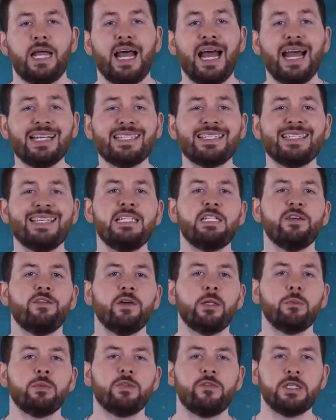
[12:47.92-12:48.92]
As he
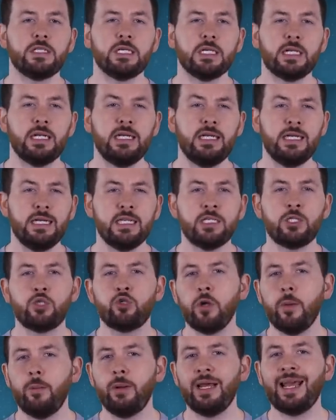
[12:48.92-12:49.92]
develops physically, his
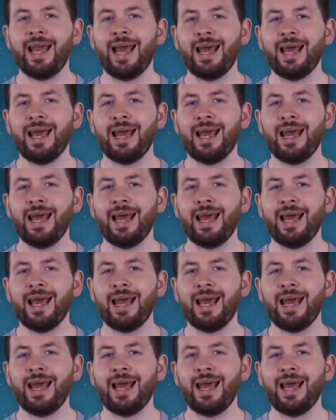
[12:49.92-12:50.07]
dribbling